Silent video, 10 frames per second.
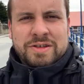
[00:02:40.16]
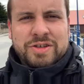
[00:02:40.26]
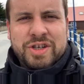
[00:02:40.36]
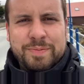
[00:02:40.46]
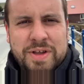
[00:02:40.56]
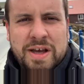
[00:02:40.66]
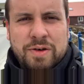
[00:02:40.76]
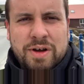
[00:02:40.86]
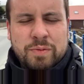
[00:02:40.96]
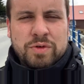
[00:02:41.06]
to the ship
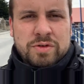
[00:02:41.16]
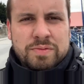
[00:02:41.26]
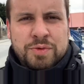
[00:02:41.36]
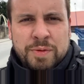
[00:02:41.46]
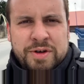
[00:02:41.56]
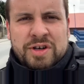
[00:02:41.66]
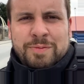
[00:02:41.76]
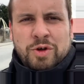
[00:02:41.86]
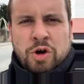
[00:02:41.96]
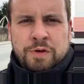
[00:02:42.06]
now and we'll probably
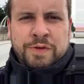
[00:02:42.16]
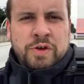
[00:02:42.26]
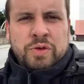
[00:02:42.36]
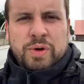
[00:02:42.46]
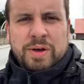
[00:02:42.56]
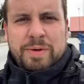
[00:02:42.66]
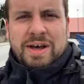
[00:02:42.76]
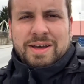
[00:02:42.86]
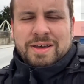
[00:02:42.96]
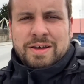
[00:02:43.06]
grab a coffee on the way back.
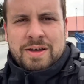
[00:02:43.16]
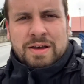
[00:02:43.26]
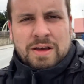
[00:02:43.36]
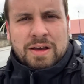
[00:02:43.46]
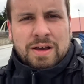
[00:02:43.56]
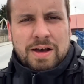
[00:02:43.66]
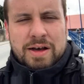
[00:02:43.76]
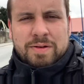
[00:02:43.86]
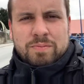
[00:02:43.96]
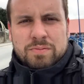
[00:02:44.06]

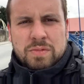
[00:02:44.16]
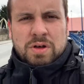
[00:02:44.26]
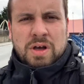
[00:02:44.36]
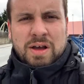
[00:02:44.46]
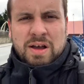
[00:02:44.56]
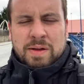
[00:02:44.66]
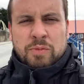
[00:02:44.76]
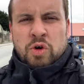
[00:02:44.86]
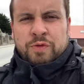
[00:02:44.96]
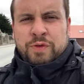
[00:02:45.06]
Um, and
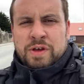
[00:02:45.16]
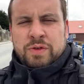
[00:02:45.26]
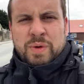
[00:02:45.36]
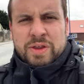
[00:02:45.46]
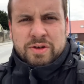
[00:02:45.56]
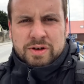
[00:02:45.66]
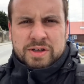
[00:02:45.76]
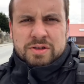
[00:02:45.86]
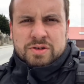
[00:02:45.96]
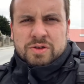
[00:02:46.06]
hopefully if the weather
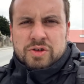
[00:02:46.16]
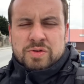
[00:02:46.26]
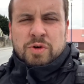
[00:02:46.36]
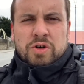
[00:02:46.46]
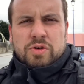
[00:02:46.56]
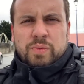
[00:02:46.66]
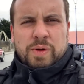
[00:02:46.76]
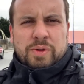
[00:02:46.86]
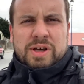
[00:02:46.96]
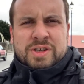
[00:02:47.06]
is good tomorrow, we
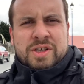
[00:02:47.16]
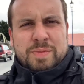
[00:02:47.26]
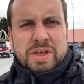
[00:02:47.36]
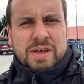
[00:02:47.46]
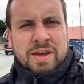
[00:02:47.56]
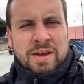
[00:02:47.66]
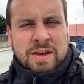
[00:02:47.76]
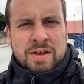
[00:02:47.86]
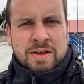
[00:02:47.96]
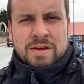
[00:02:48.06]
will actually
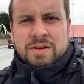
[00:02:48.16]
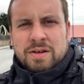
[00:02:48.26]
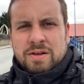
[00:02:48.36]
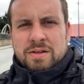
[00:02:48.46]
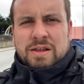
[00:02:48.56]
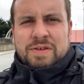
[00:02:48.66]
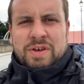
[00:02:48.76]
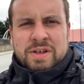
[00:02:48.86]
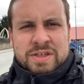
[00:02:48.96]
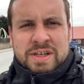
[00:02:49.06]
be
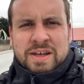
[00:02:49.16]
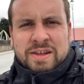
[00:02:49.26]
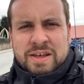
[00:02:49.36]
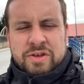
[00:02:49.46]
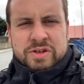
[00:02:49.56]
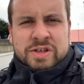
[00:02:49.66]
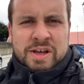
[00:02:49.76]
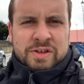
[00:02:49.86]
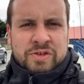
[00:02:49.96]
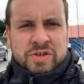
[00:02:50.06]
leaving Stanley either
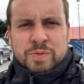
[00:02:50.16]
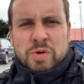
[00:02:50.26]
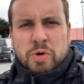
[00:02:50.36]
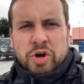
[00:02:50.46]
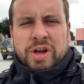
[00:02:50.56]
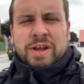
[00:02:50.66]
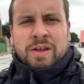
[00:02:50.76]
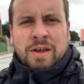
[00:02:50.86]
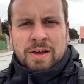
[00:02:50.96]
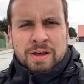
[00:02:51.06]
tonight or tomorrow morning
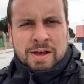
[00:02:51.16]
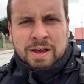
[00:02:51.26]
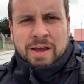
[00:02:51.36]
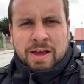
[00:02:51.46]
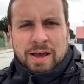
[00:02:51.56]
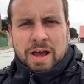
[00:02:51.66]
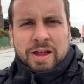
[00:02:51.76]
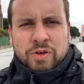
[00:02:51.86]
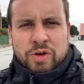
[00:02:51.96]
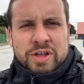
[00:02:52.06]

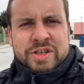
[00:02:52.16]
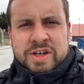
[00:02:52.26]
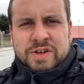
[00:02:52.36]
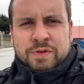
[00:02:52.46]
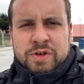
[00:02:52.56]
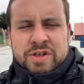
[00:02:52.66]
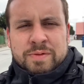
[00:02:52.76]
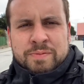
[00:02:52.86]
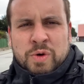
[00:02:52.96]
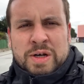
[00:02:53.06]
and going in search for some
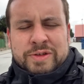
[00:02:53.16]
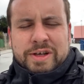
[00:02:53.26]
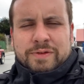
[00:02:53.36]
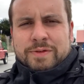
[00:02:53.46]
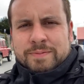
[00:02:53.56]
wildlife.